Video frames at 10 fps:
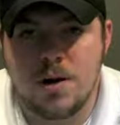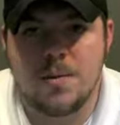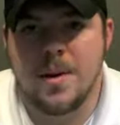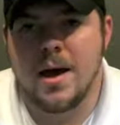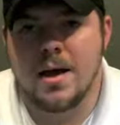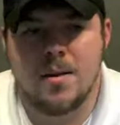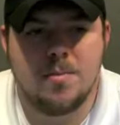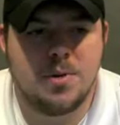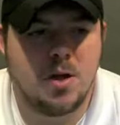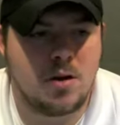welcome back. I'm
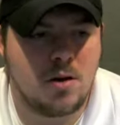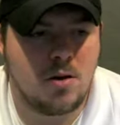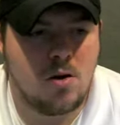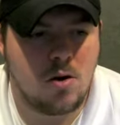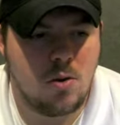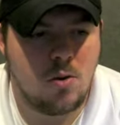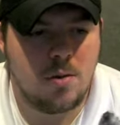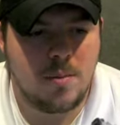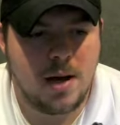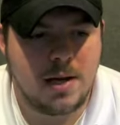plugging along
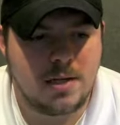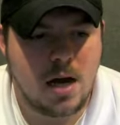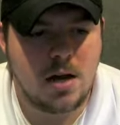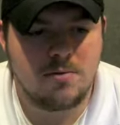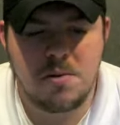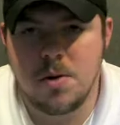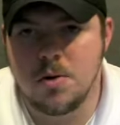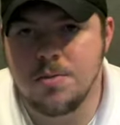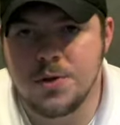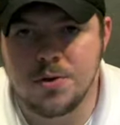on my Don
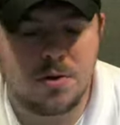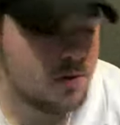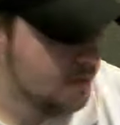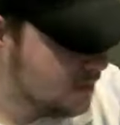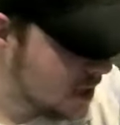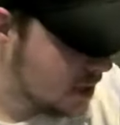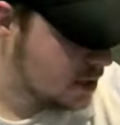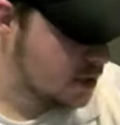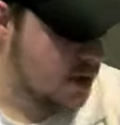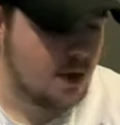Ramon Maduro.
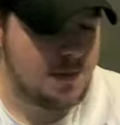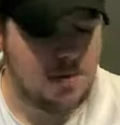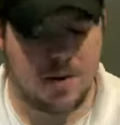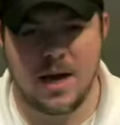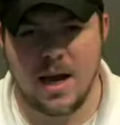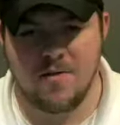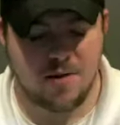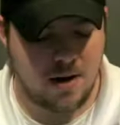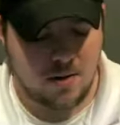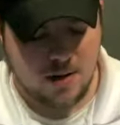It's uh, been about a half
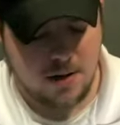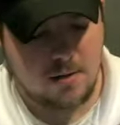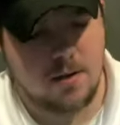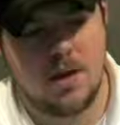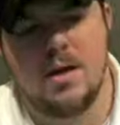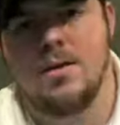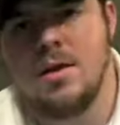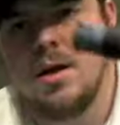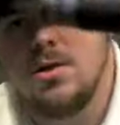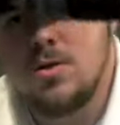an hour now, and
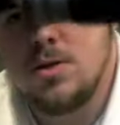as you